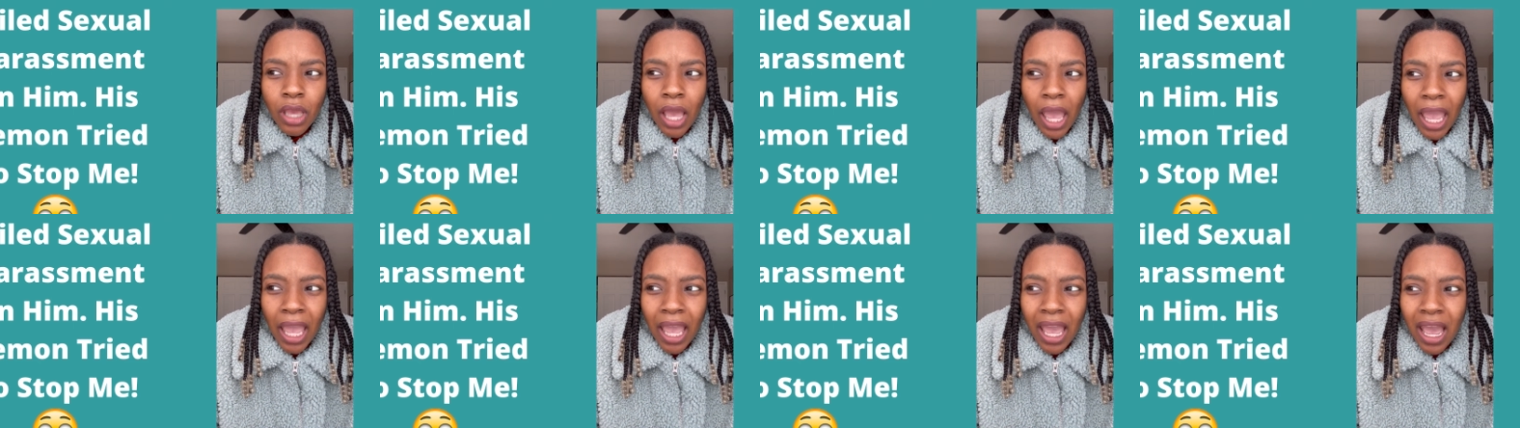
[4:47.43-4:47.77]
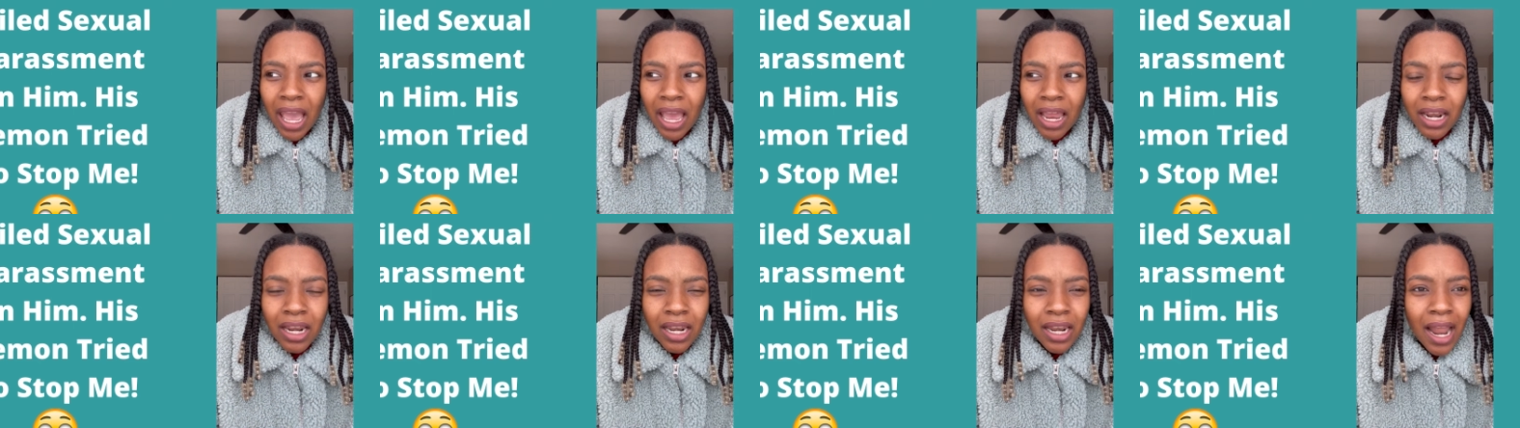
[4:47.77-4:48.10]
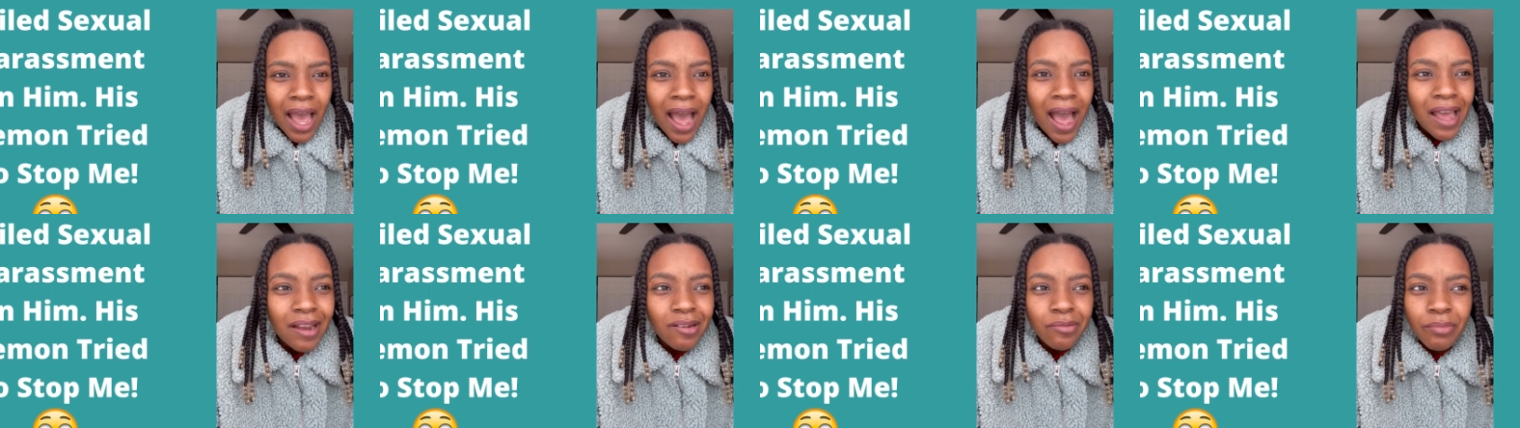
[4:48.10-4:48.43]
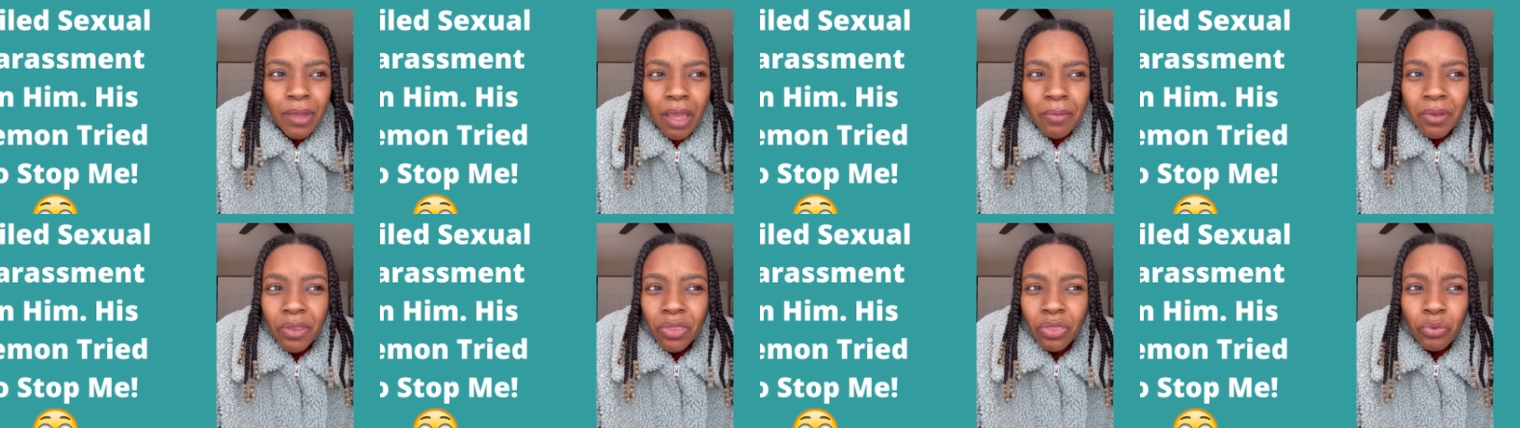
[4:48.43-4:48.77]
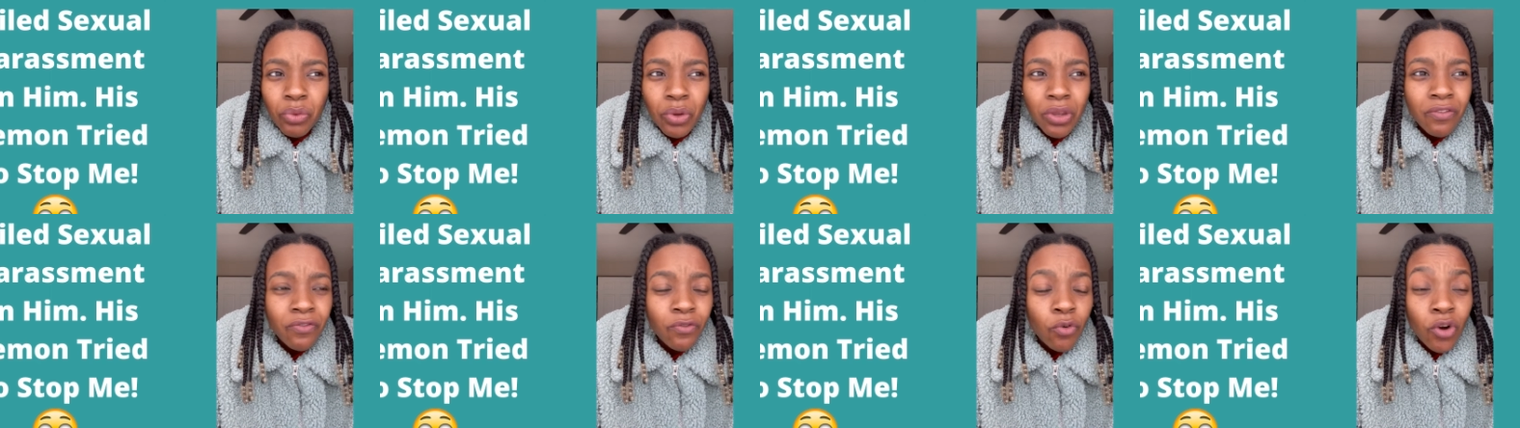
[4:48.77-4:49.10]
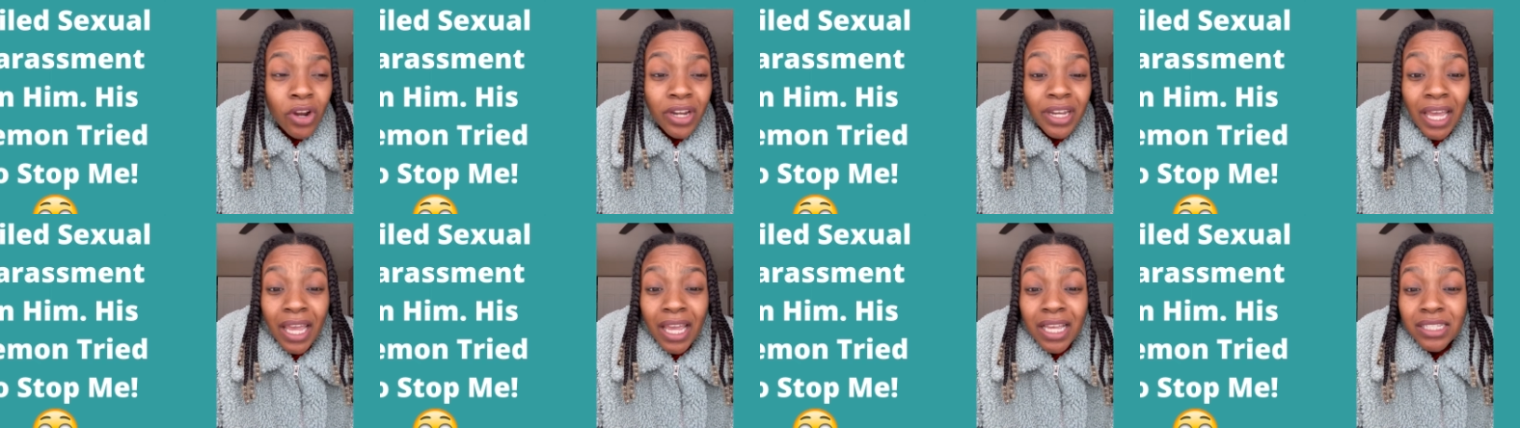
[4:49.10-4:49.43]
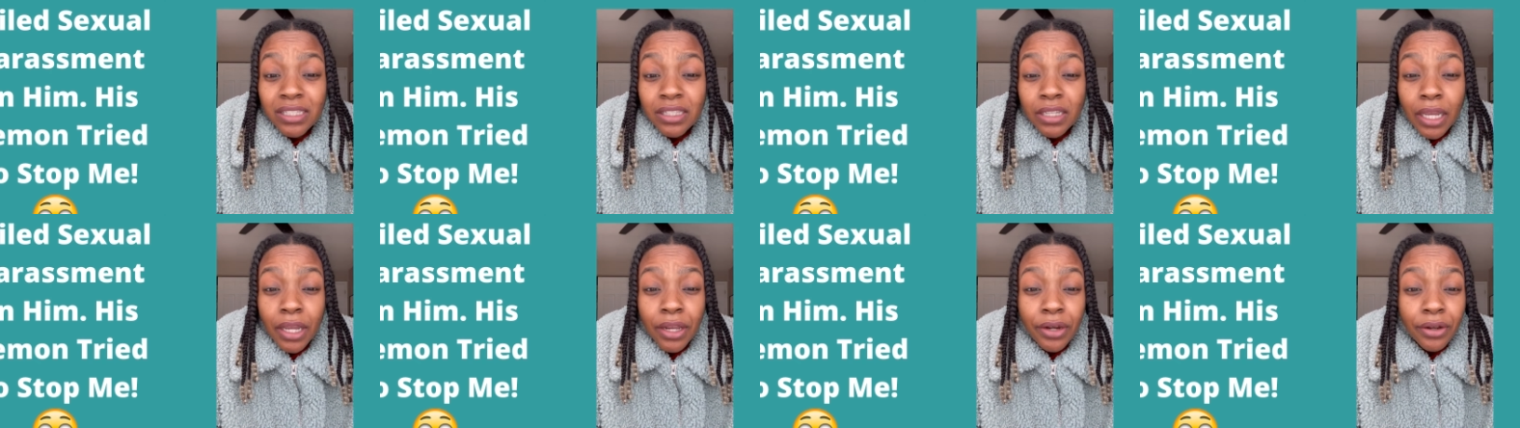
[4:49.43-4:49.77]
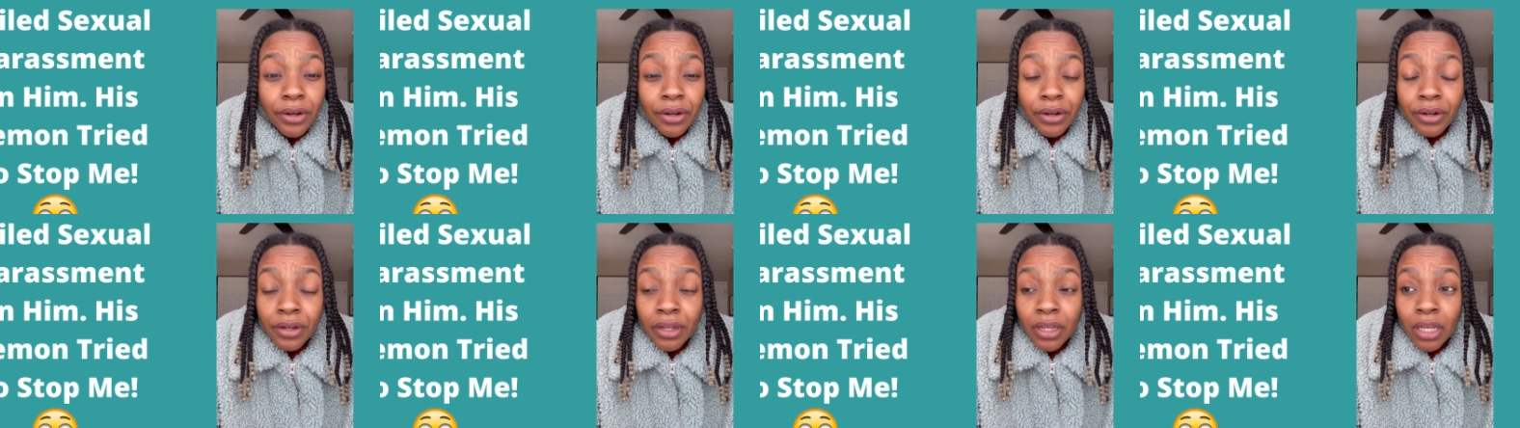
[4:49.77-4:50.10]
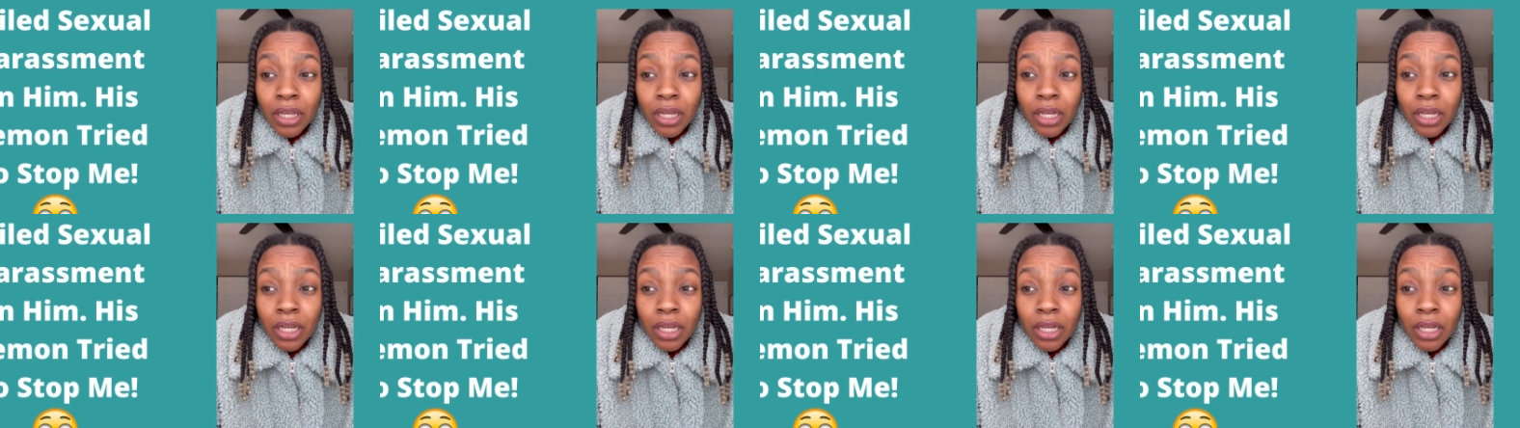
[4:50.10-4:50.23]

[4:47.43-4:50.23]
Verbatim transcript: and not maybe three four days later